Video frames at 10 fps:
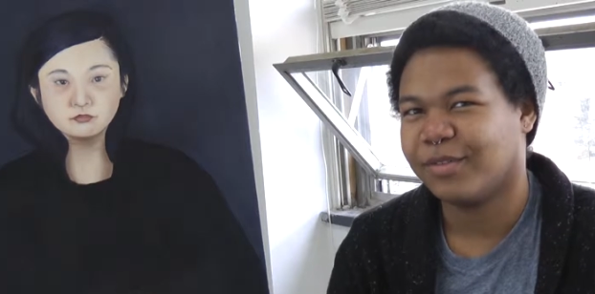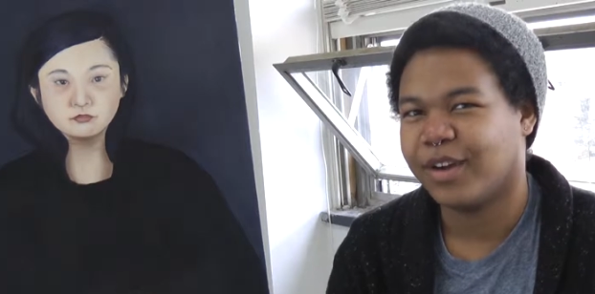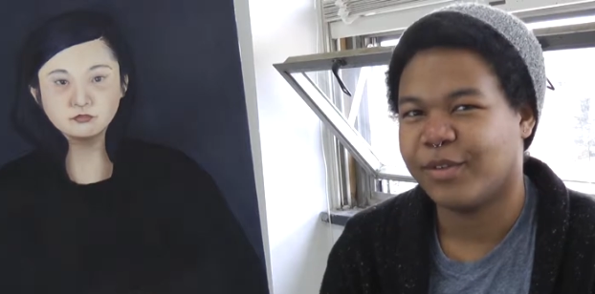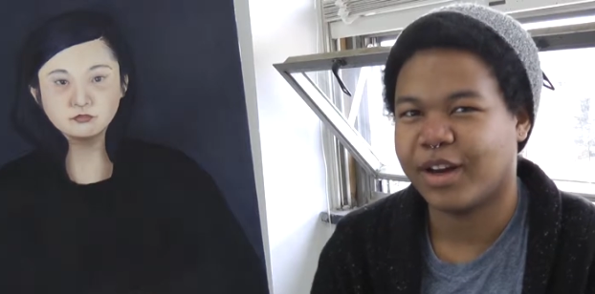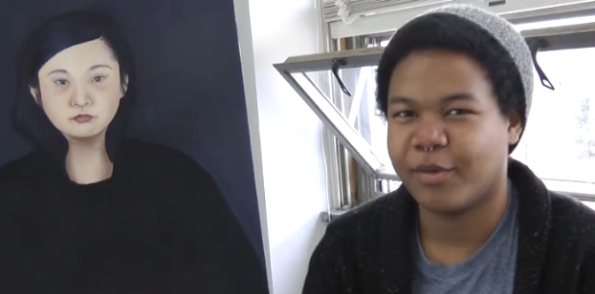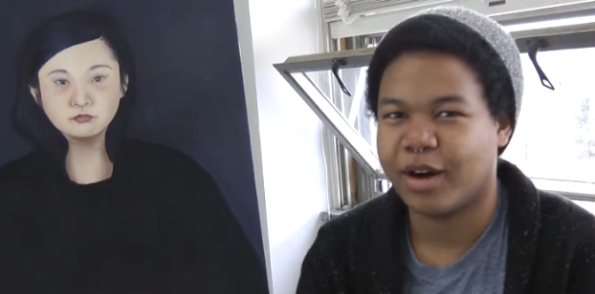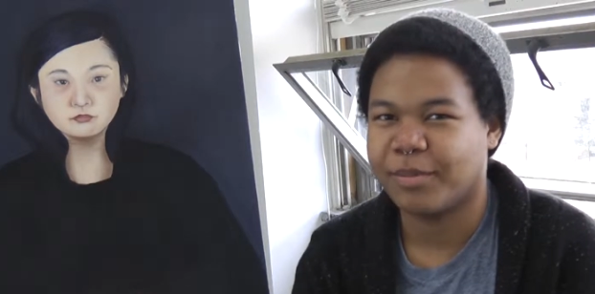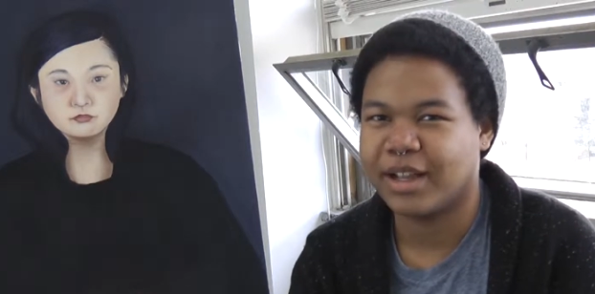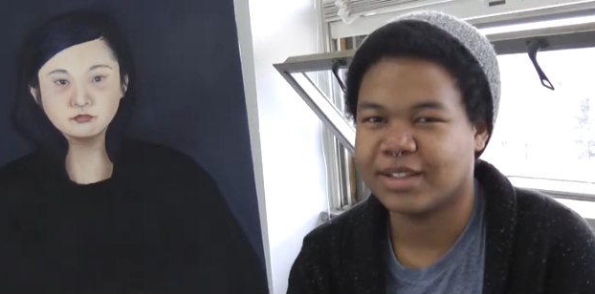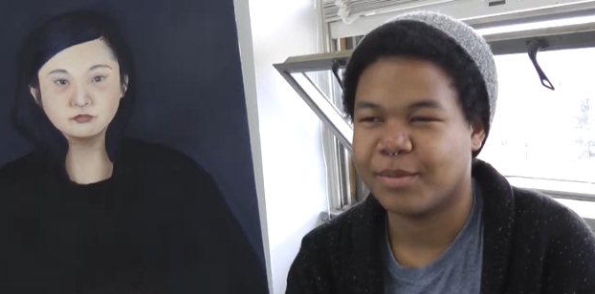Speaker 1: right when I want
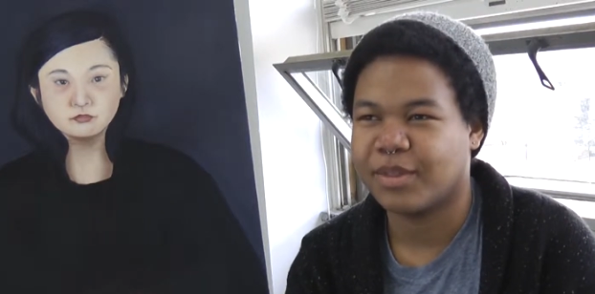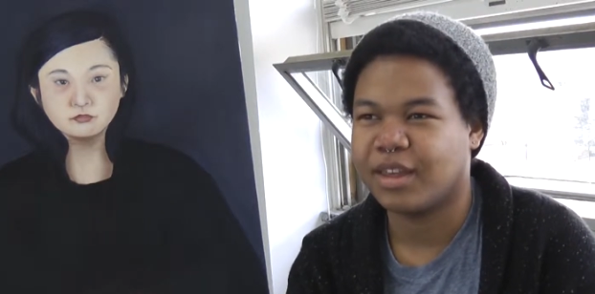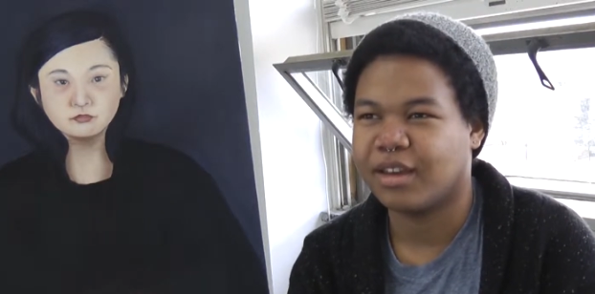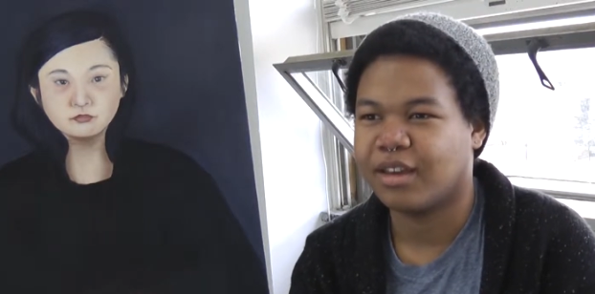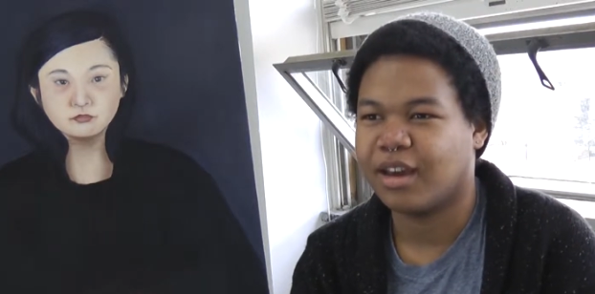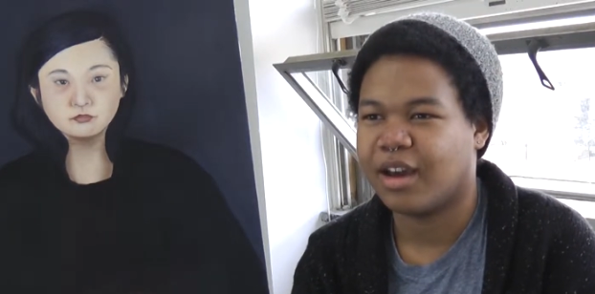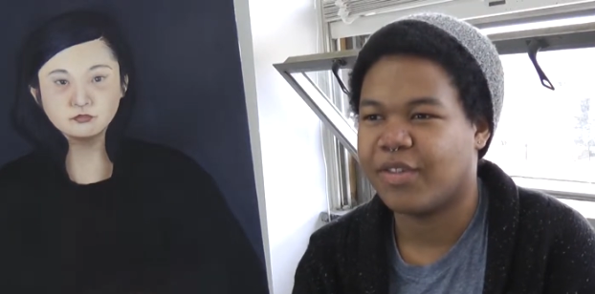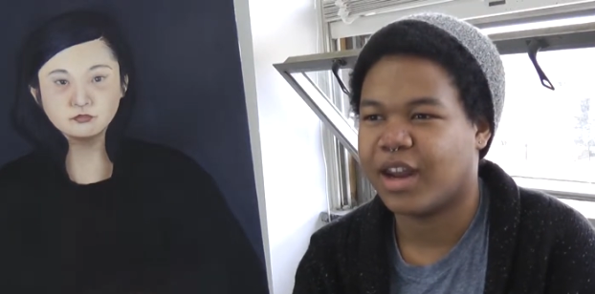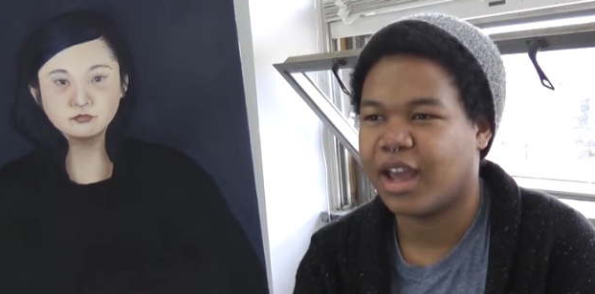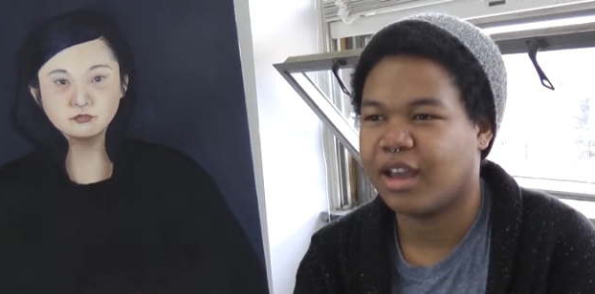to paint something,
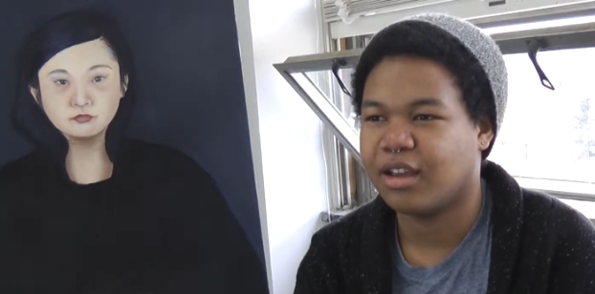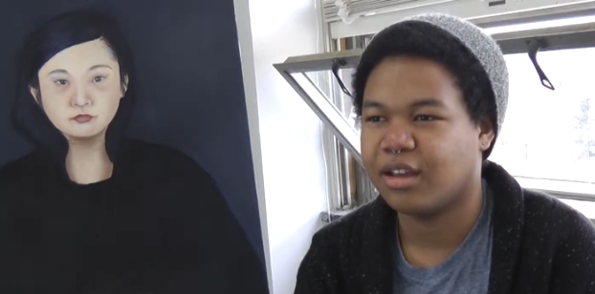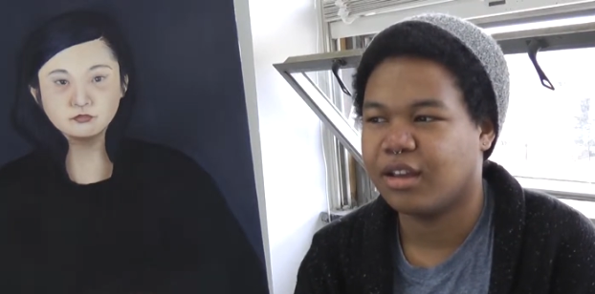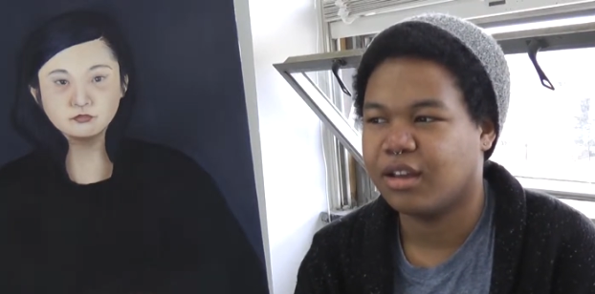and then I